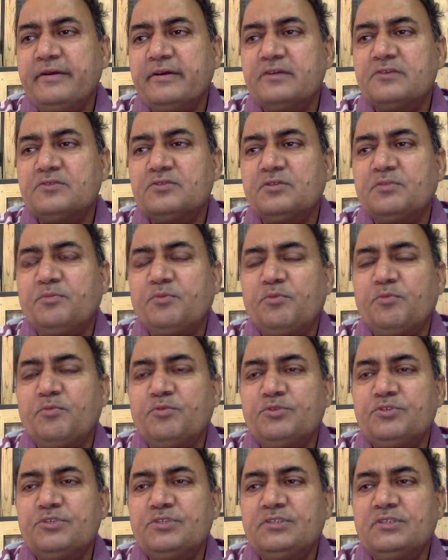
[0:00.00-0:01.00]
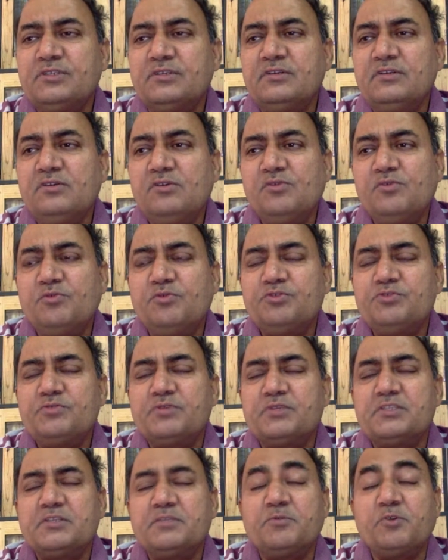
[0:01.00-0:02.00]
so the proposition, which
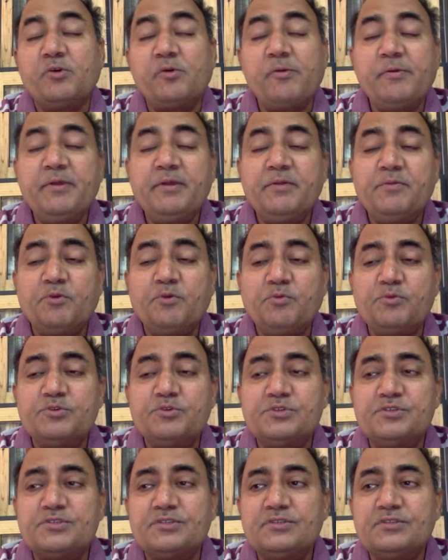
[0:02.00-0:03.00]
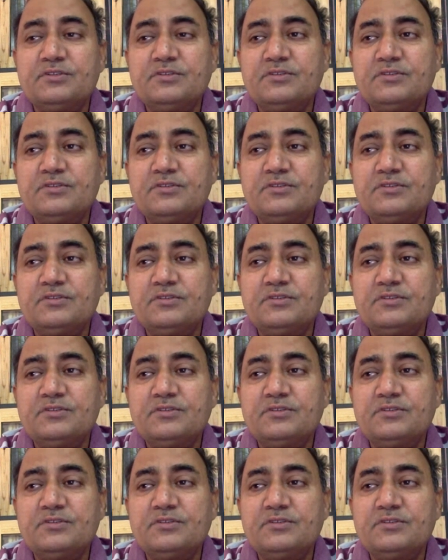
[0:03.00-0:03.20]
was the problematic proposition,